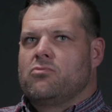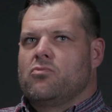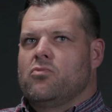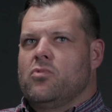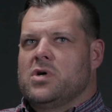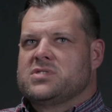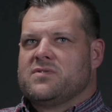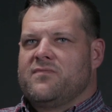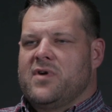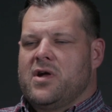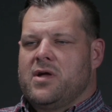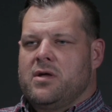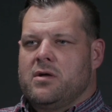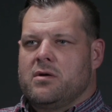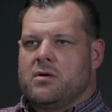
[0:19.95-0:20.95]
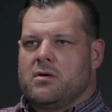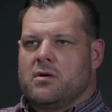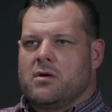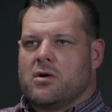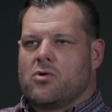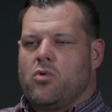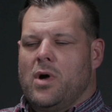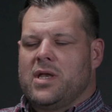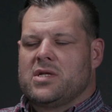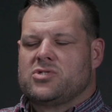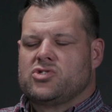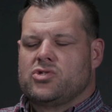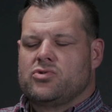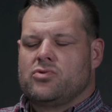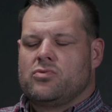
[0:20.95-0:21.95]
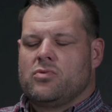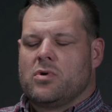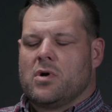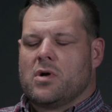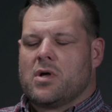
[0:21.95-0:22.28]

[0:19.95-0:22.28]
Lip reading: wasn't very acquainted to